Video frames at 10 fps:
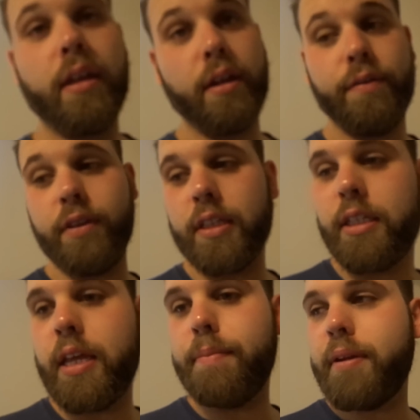don't know if you can
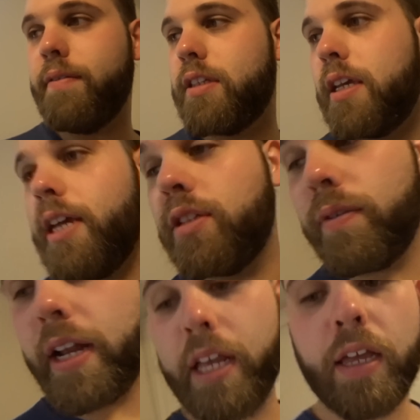see that, but if it's
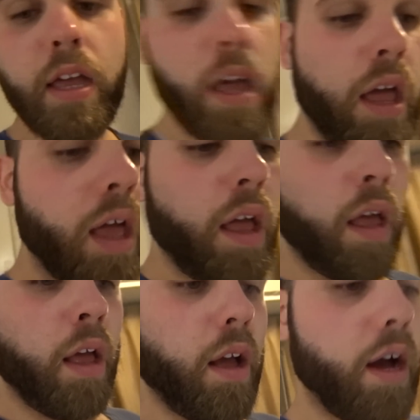raining.
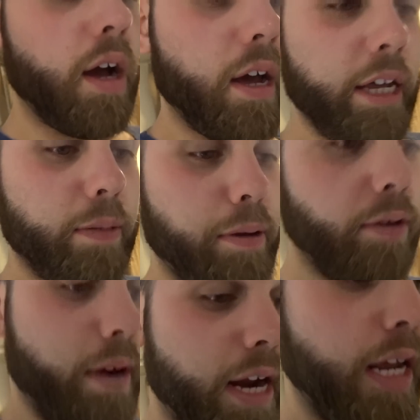It's
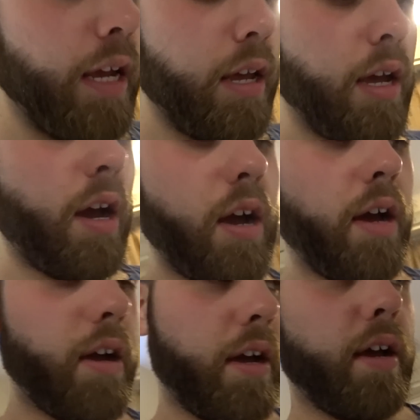been raining.
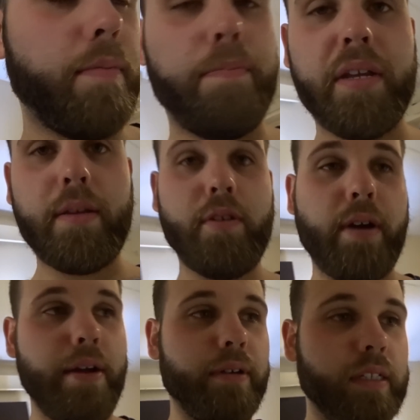
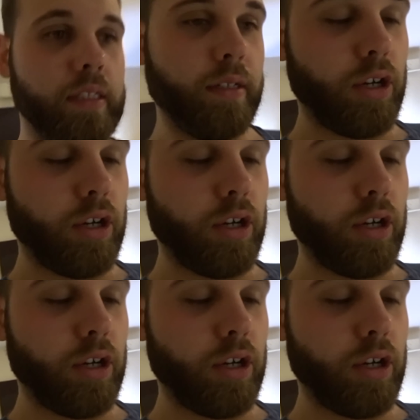BWI was